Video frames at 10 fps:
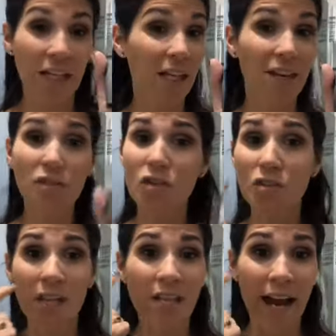It gives
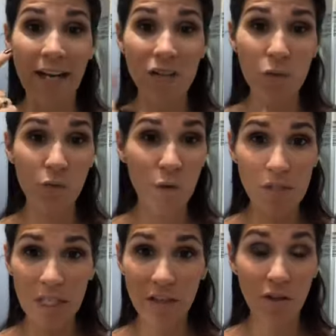just a nice
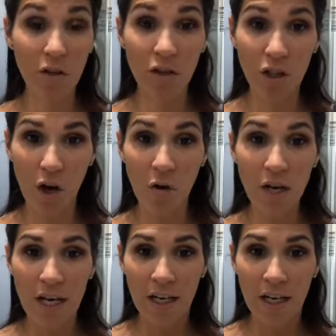rosy little glow